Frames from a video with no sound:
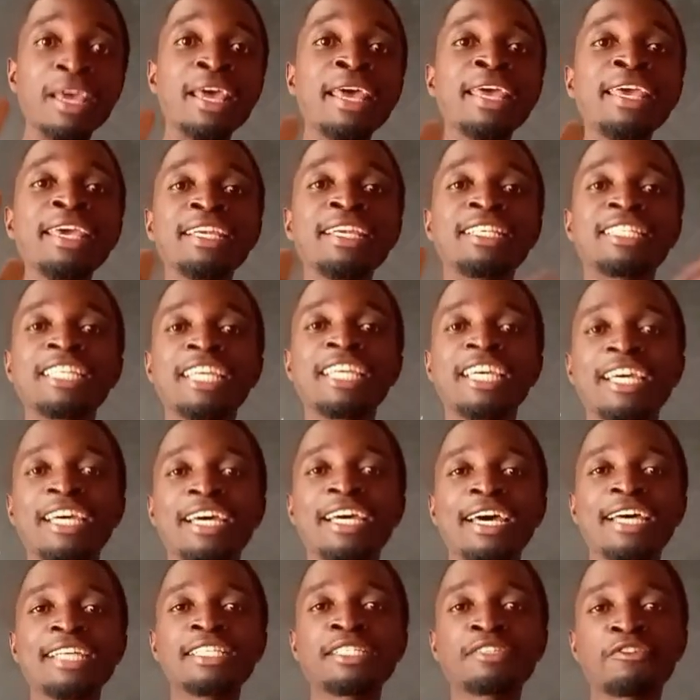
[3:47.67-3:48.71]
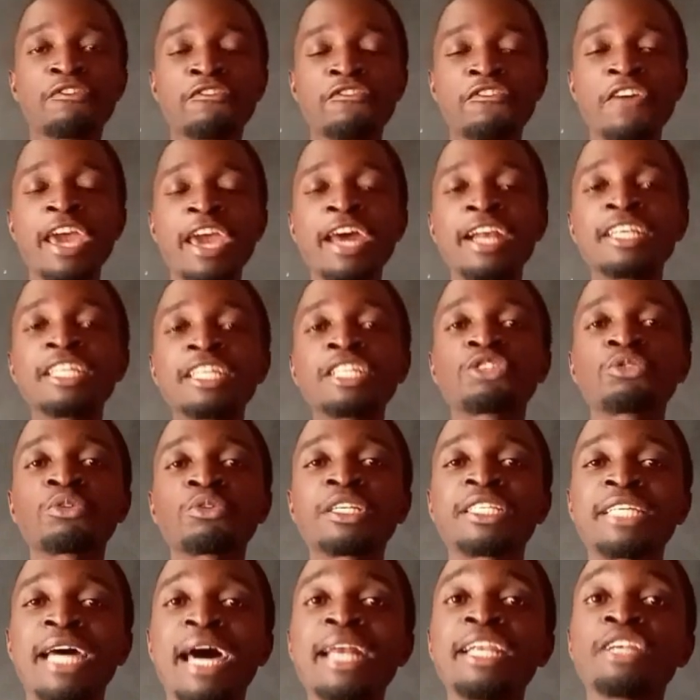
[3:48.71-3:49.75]
It has failed to
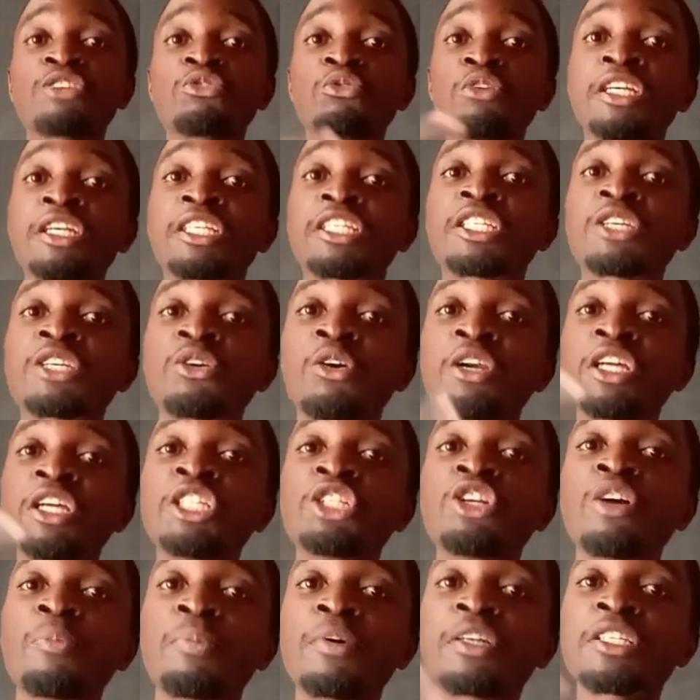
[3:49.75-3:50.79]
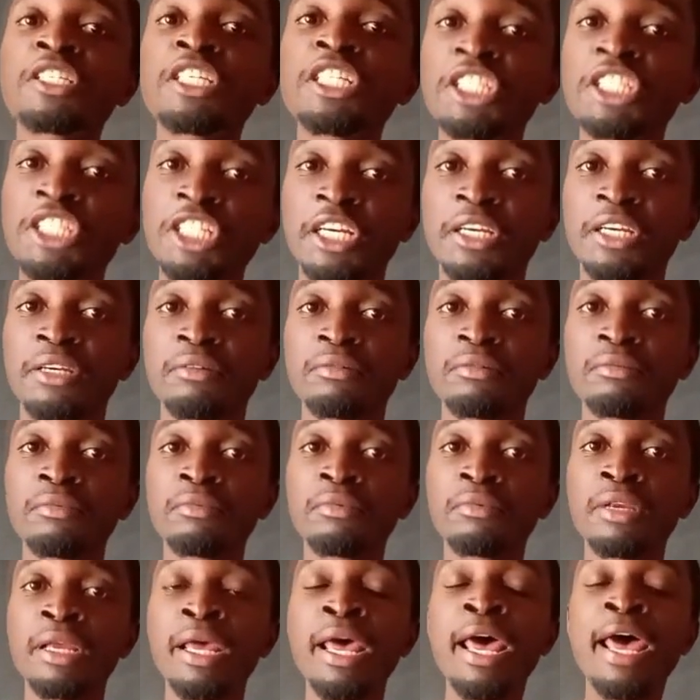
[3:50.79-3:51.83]
return to its original position.
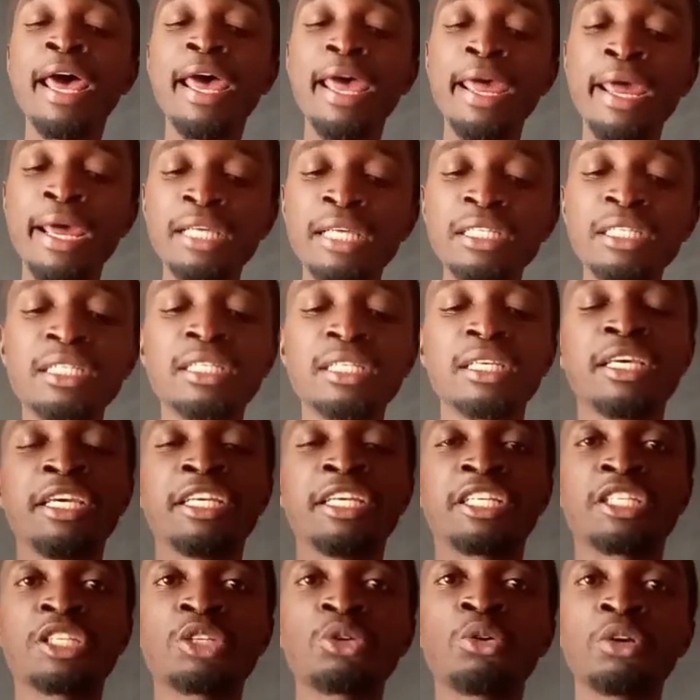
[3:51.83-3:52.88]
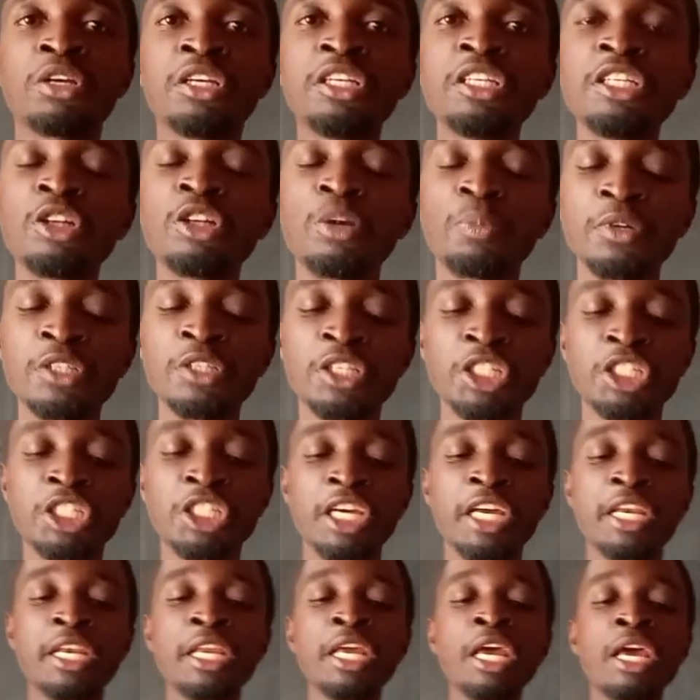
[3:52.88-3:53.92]
As its original
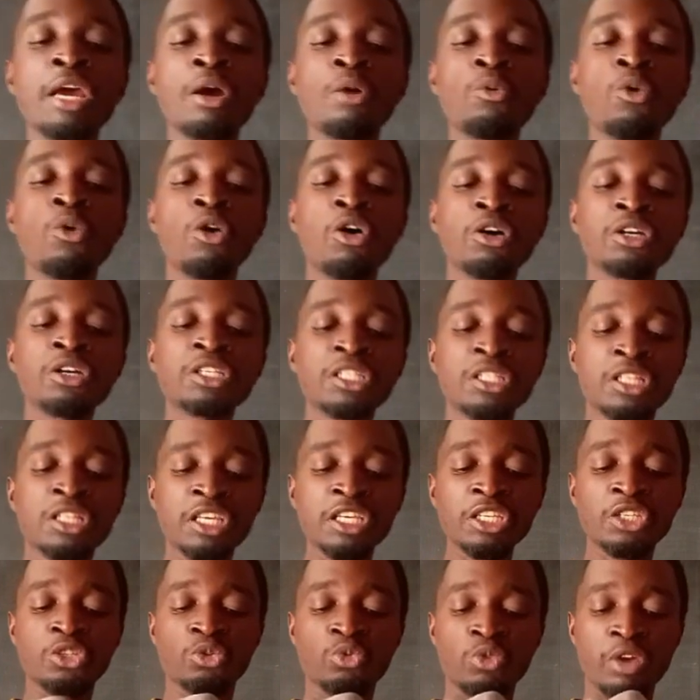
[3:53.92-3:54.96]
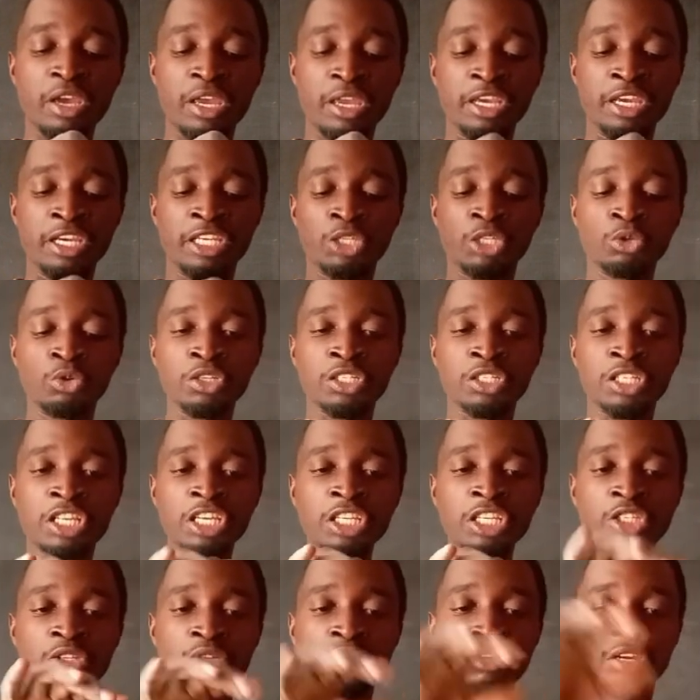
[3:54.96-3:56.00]
position was this way. It was
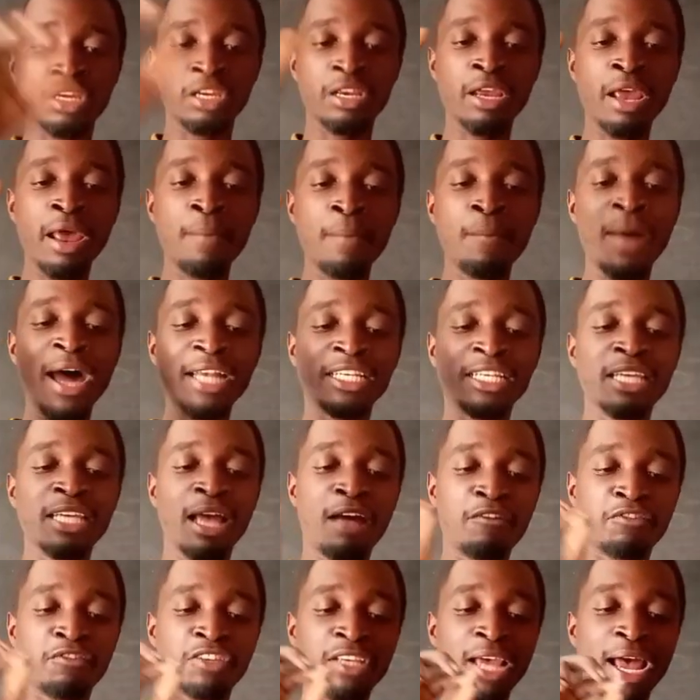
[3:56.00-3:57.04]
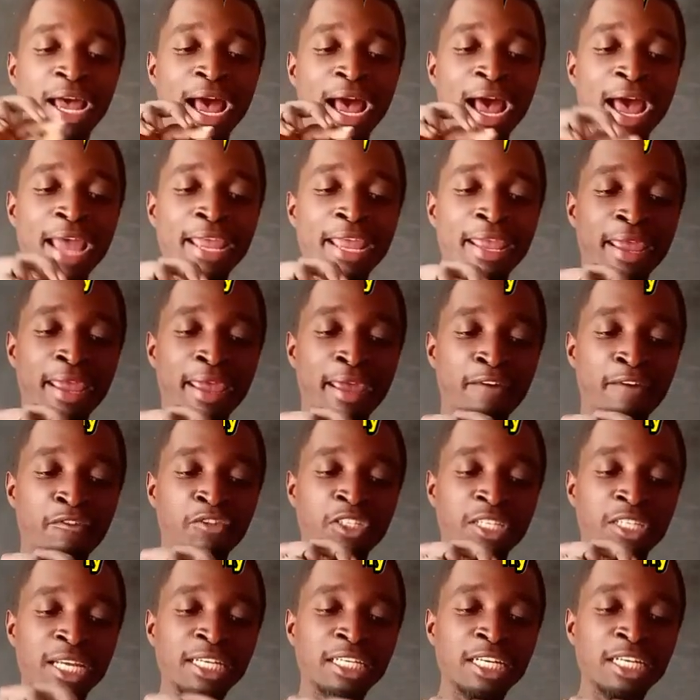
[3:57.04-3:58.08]
this way. But after I have
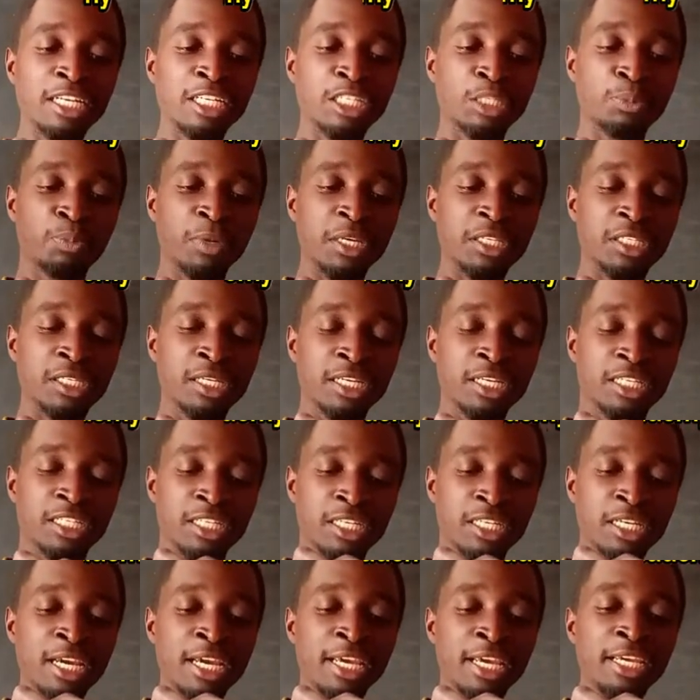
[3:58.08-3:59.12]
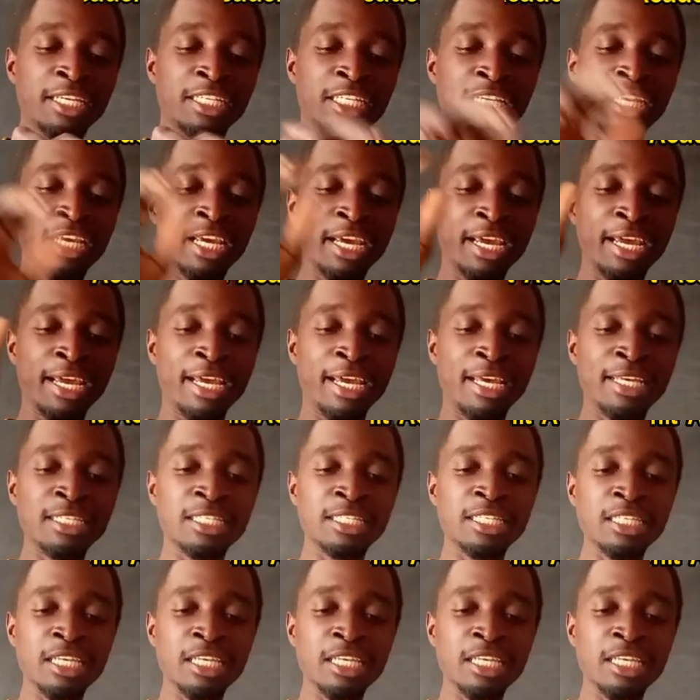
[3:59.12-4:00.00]
slightly displaced it, it has